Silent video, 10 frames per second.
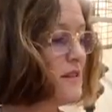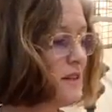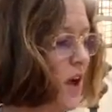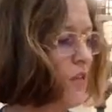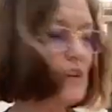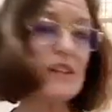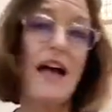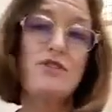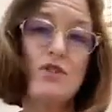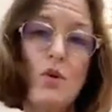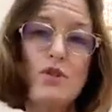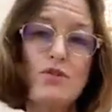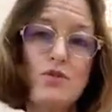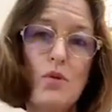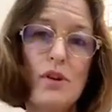Tell the class your
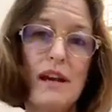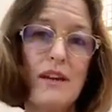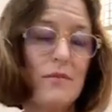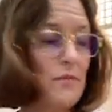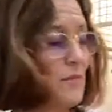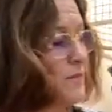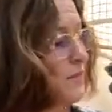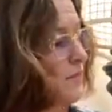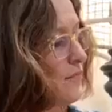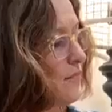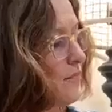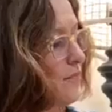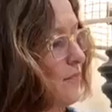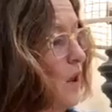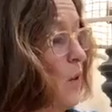story.
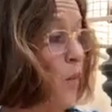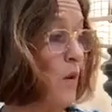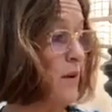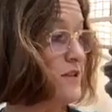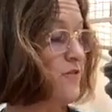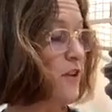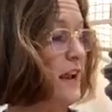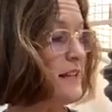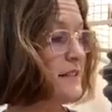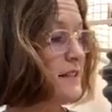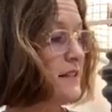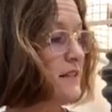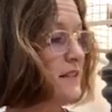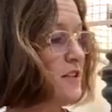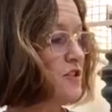We went to France,
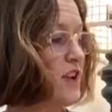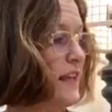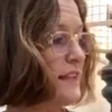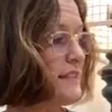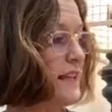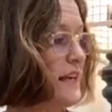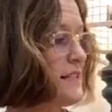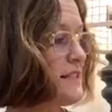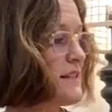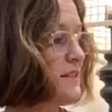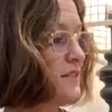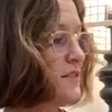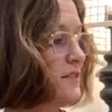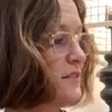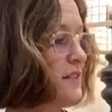Chayla says.
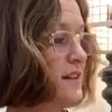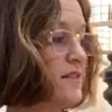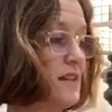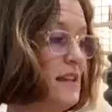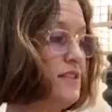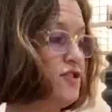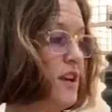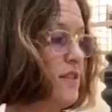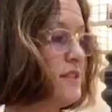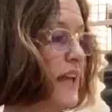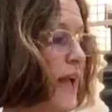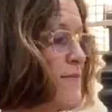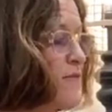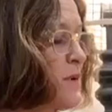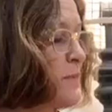These shells
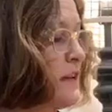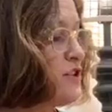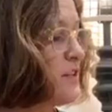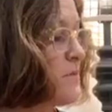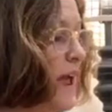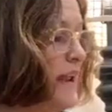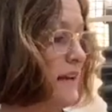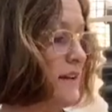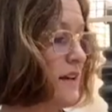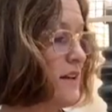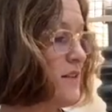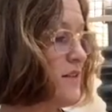came from a beach in Maine.